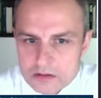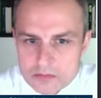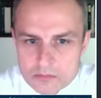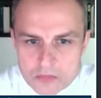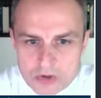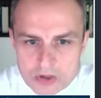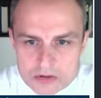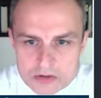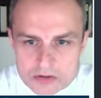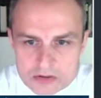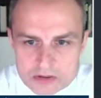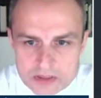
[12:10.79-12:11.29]

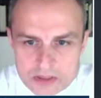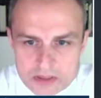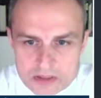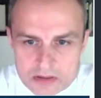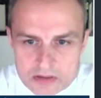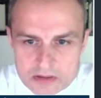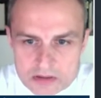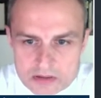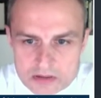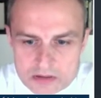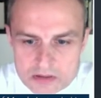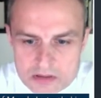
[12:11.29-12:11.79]

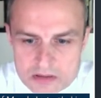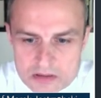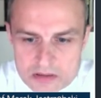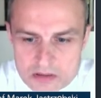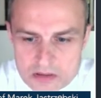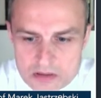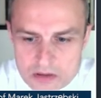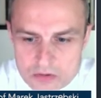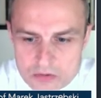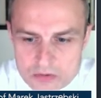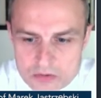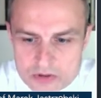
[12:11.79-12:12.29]
moderate
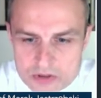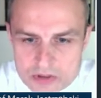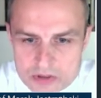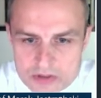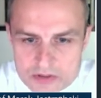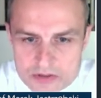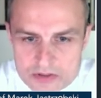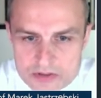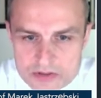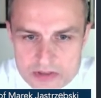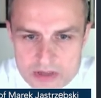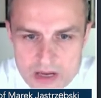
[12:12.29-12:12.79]

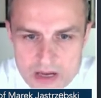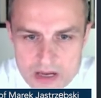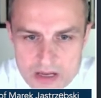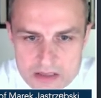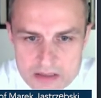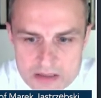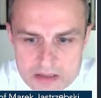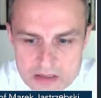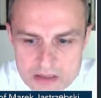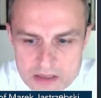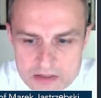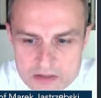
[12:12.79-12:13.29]
disclosures
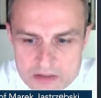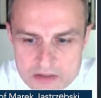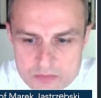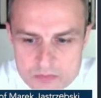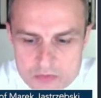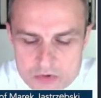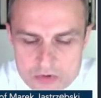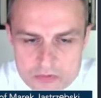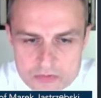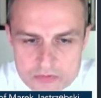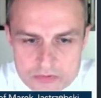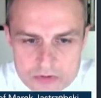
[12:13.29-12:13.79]
and
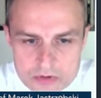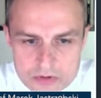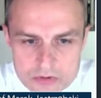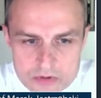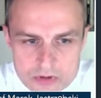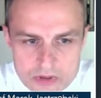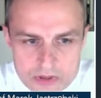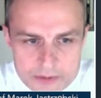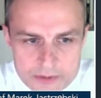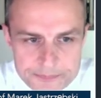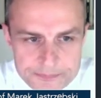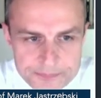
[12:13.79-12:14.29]
let's move to
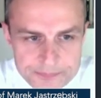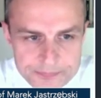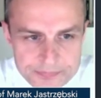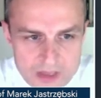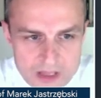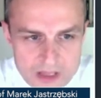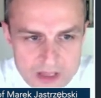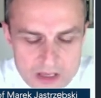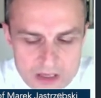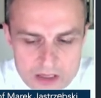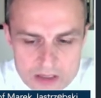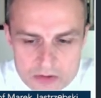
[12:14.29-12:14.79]
the
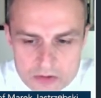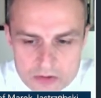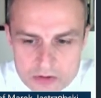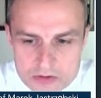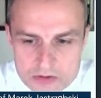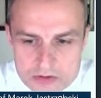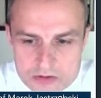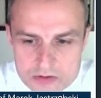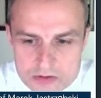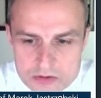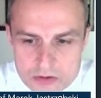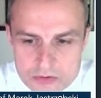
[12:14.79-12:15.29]

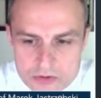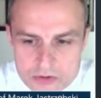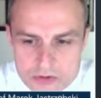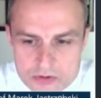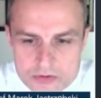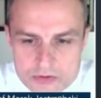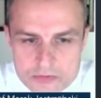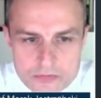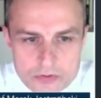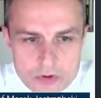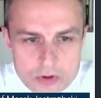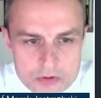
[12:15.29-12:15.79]
to, to
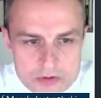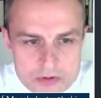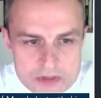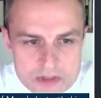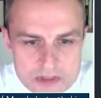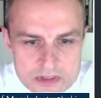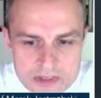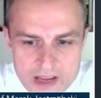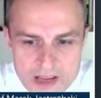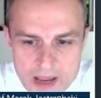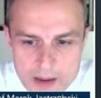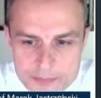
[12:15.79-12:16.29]
these four
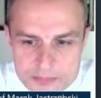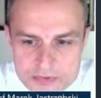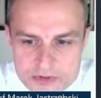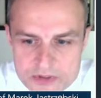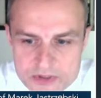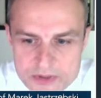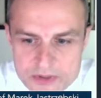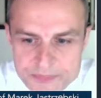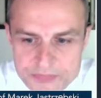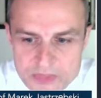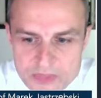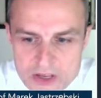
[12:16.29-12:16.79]

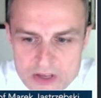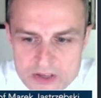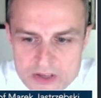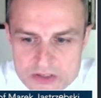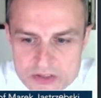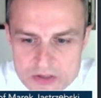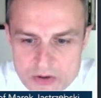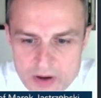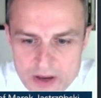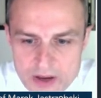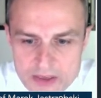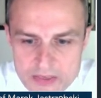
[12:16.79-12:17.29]
steps.
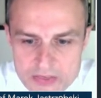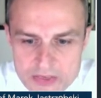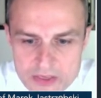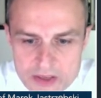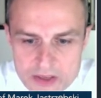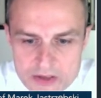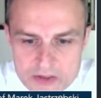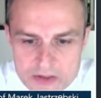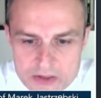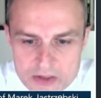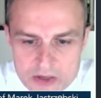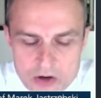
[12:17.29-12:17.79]
So I
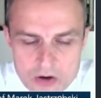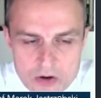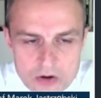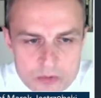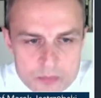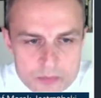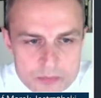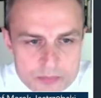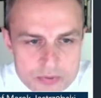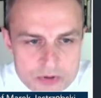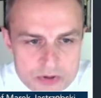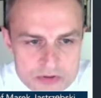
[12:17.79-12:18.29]
think the whole
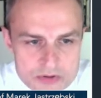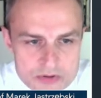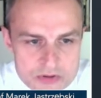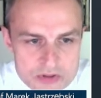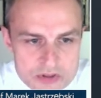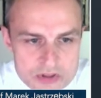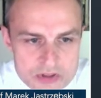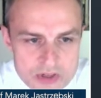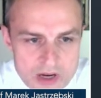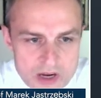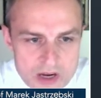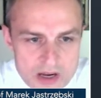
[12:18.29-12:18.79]

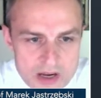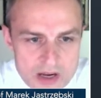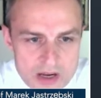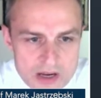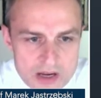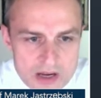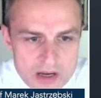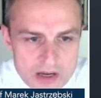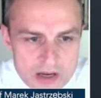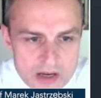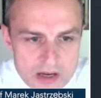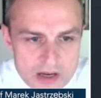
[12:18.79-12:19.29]
procedure
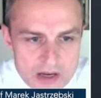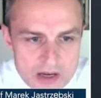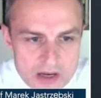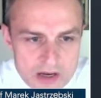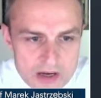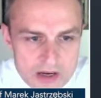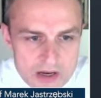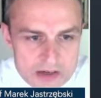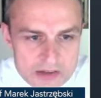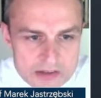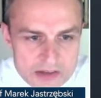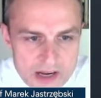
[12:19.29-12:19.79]
uh,
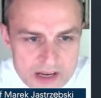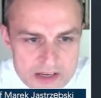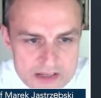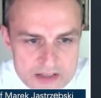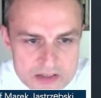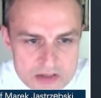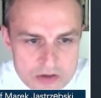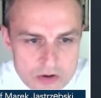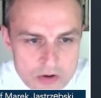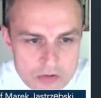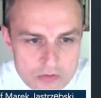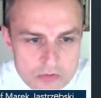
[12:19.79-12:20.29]
rests
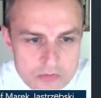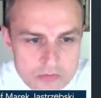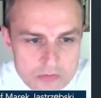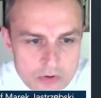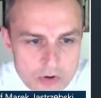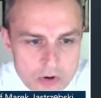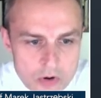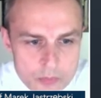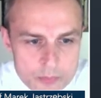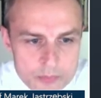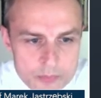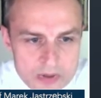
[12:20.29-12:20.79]
on
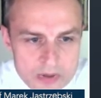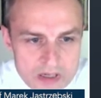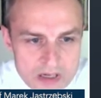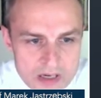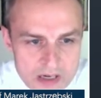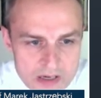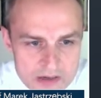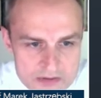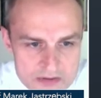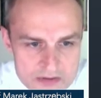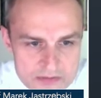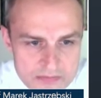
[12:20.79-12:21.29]
four
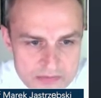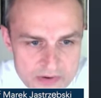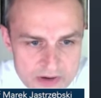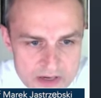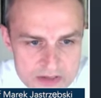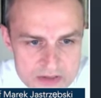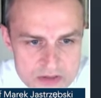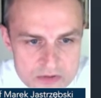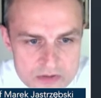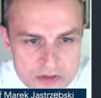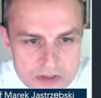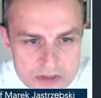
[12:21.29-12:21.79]
pillars. First, you
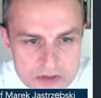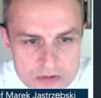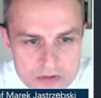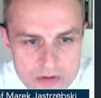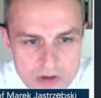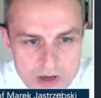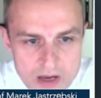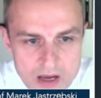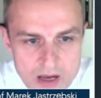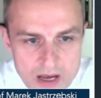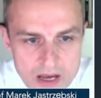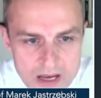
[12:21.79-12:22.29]
need to
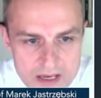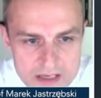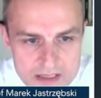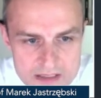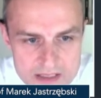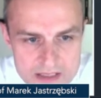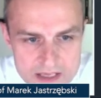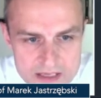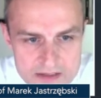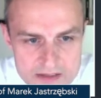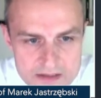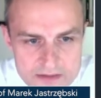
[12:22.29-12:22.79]

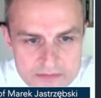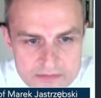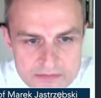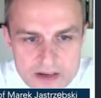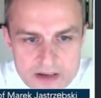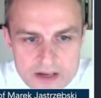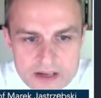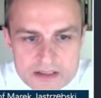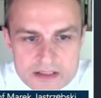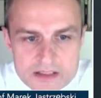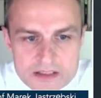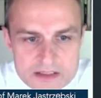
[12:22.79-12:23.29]
identify
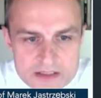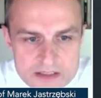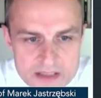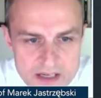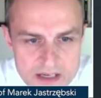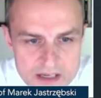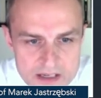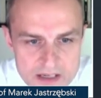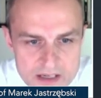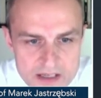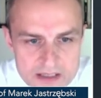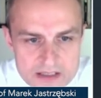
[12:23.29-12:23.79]
the
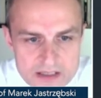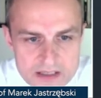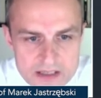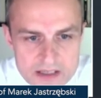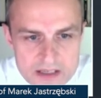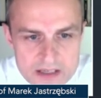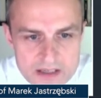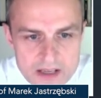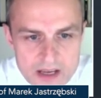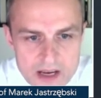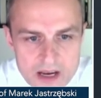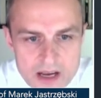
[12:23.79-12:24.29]
target
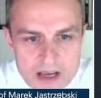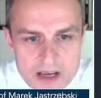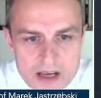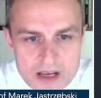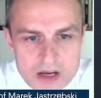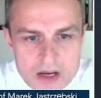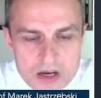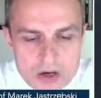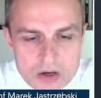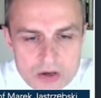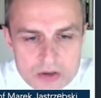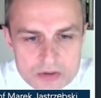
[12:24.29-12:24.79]
area
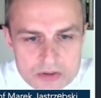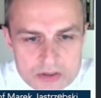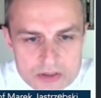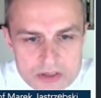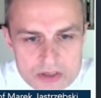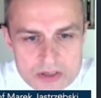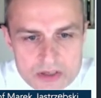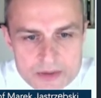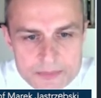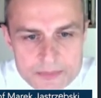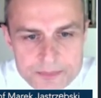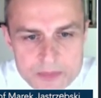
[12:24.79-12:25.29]
on
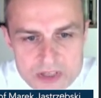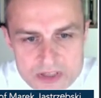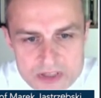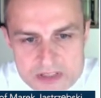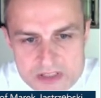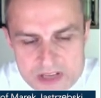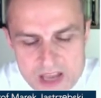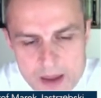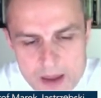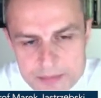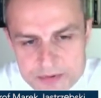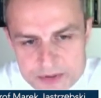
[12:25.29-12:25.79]
the
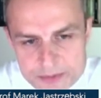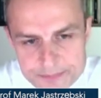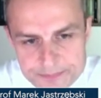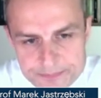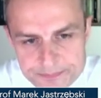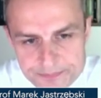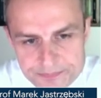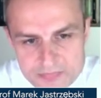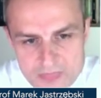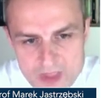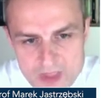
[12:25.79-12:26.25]
mid-septum.